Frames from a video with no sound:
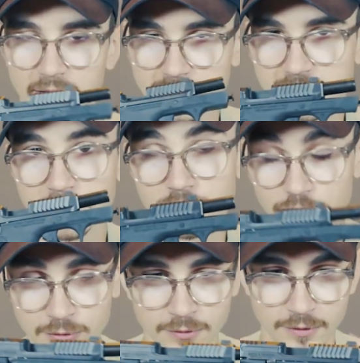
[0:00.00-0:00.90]
That's still
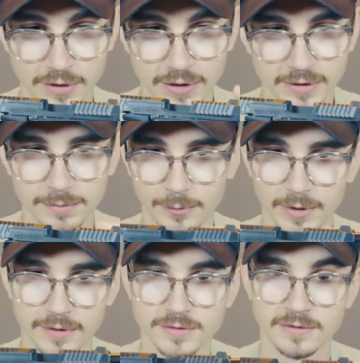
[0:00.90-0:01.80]
true on here, but
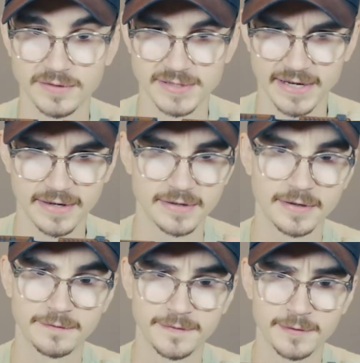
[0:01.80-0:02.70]
we also have a
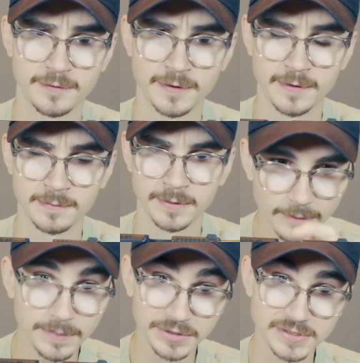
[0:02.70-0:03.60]
secondary feed ramp
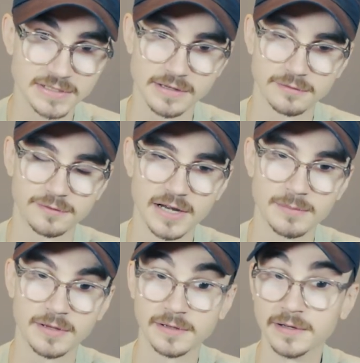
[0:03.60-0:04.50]
built into the frame
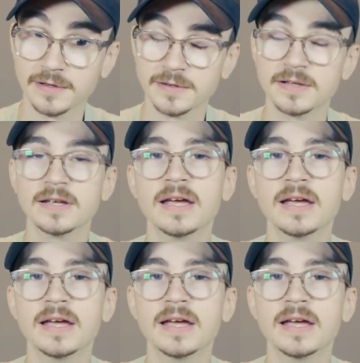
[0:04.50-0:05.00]
of the gun.